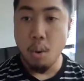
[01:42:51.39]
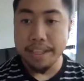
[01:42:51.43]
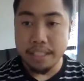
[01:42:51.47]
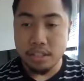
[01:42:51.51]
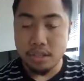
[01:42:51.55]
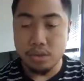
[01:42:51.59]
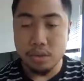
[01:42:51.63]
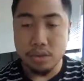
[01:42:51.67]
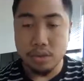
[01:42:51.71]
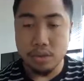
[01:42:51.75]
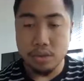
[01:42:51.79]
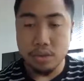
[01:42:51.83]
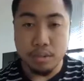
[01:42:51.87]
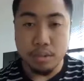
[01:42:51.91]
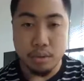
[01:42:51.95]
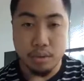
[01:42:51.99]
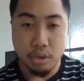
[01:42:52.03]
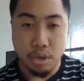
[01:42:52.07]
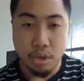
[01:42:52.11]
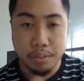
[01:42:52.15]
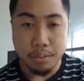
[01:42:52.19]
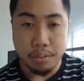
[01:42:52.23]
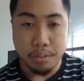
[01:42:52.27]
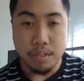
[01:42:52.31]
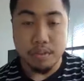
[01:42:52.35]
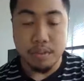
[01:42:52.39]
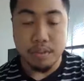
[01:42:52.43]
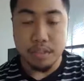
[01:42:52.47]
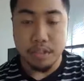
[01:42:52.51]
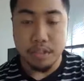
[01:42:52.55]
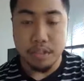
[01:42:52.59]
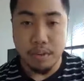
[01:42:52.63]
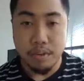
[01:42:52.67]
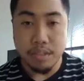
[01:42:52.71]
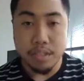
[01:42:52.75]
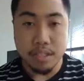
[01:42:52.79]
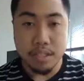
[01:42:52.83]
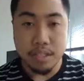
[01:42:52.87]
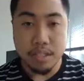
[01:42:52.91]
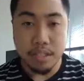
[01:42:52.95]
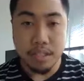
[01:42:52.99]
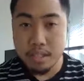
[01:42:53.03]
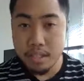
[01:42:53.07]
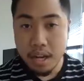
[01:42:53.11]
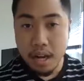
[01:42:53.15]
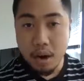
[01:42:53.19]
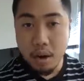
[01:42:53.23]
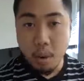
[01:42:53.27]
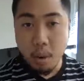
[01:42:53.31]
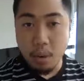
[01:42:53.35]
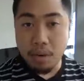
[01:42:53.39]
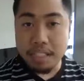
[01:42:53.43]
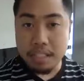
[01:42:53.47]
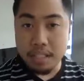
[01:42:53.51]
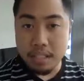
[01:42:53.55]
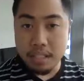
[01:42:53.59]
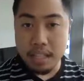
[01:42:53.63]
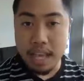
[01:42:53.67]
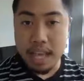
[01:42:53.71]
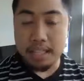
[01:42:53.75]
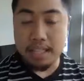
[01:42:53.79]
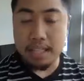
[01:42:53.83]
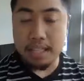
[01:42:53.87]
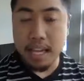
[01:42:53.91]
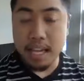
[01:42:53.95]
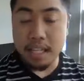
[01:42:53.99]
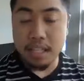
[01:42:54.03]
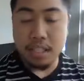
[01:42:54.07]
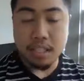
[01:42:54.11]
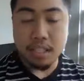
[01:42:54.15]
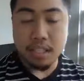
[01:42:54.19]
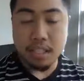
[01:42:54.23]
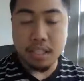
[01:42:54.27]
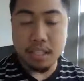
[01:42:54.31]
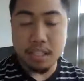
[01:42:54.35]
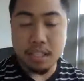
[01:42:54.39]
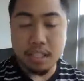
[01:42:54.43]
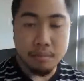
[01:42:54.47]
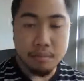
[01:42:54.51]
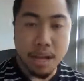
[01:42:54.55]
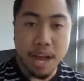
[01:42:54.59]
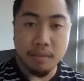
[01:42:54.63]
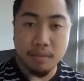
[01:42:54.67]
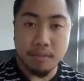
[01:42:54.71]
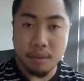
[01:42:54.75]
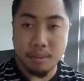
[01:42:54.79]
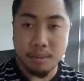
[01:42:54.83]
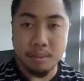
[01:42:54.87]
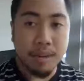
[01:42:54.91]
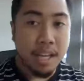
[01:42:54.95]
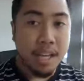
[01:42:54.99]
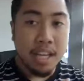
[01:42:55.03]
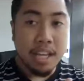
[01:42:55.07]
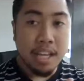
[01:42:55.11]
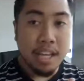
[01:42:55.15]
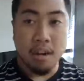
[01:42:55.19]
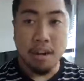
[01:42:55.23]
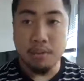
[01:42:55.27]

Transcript: always into the subscription of the services, always into the education of the platform.